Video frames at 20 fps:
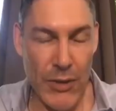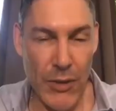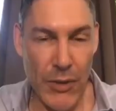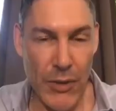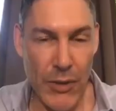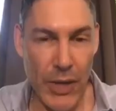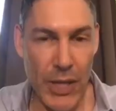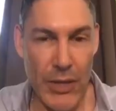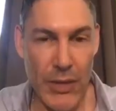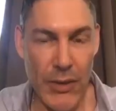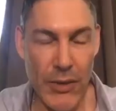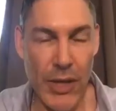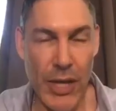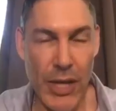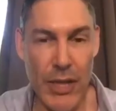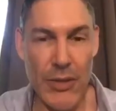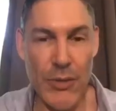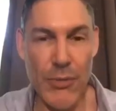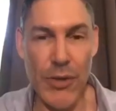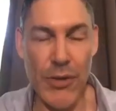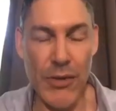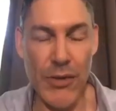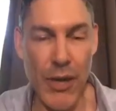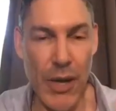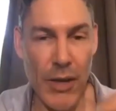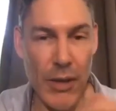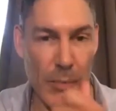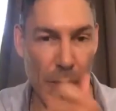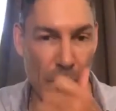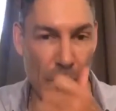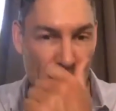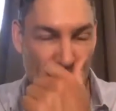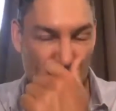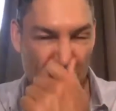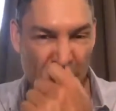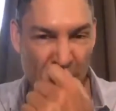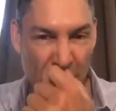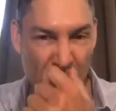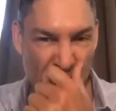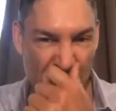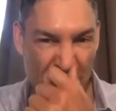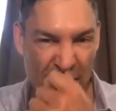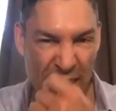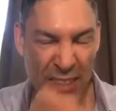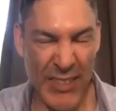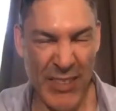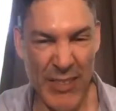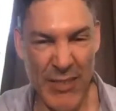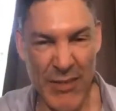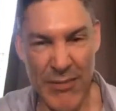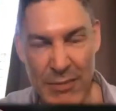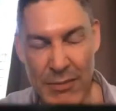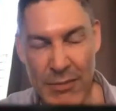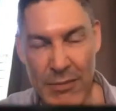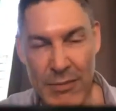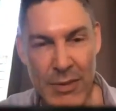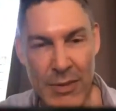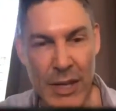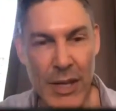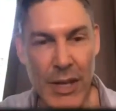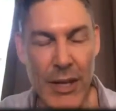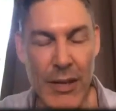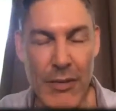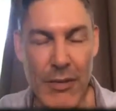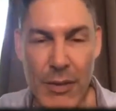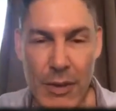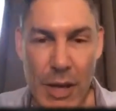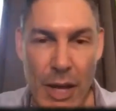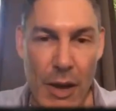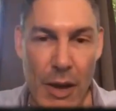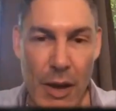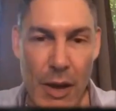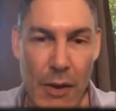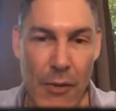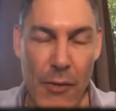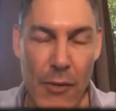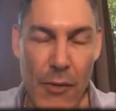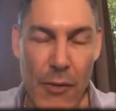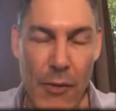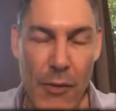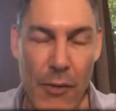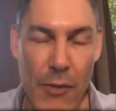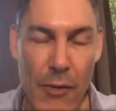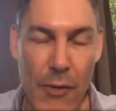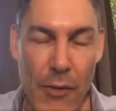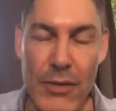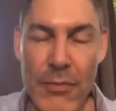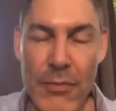location, location we talked about for the last however many years.